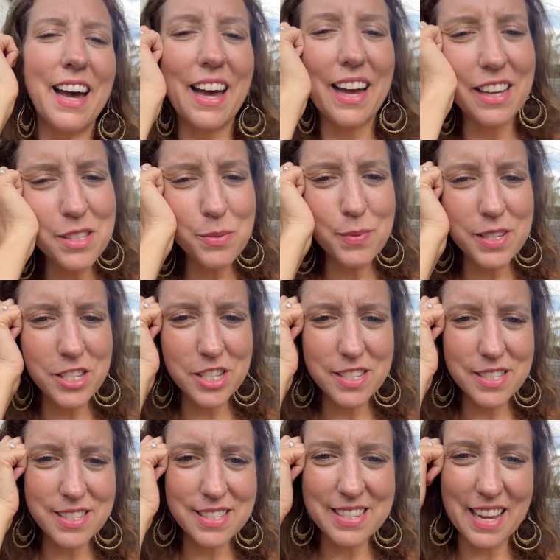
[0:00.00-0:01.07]
as we
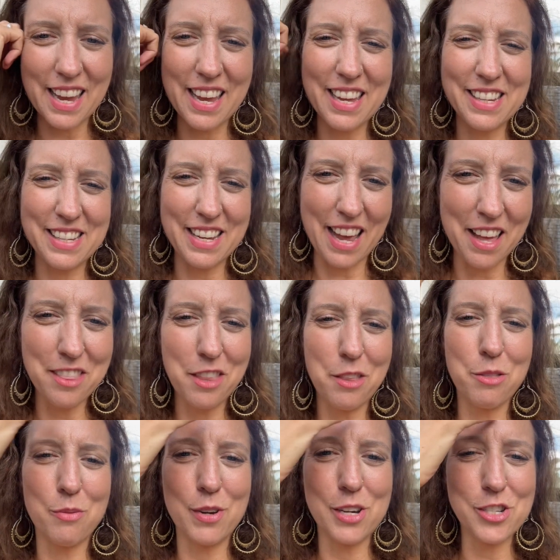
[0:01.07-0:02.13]
just stand at the
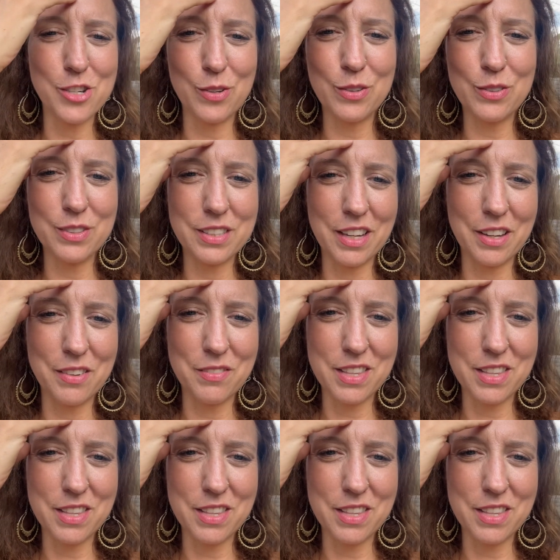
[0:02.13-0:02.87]
threshold of